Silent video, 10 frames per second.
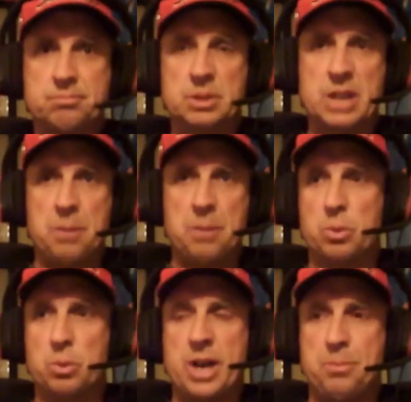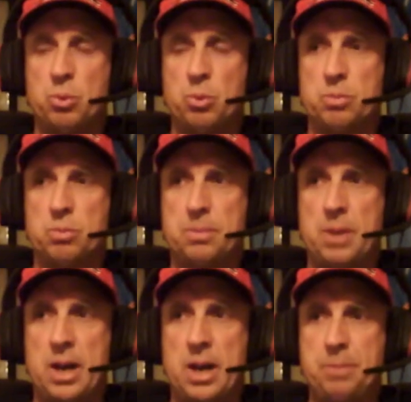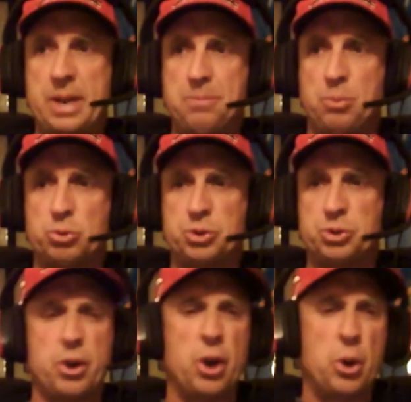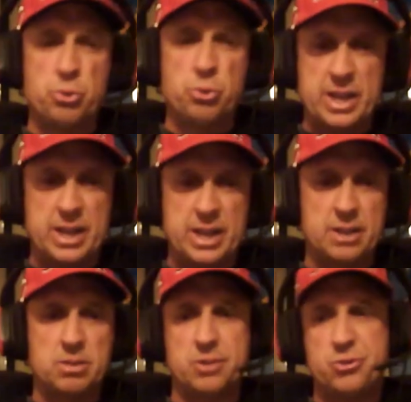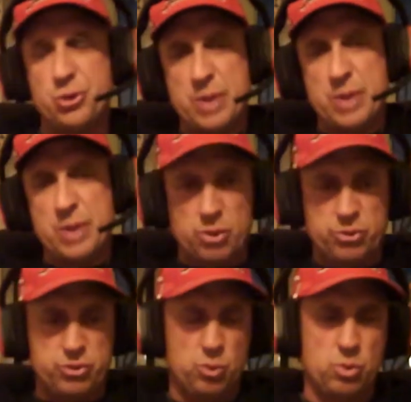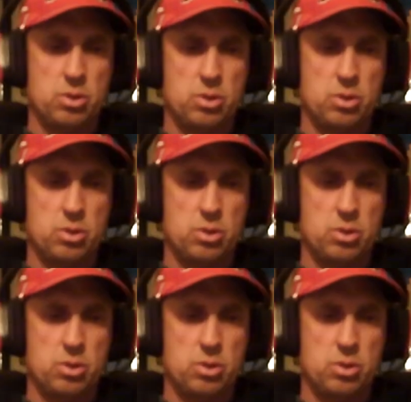couple people start hosting shootouts or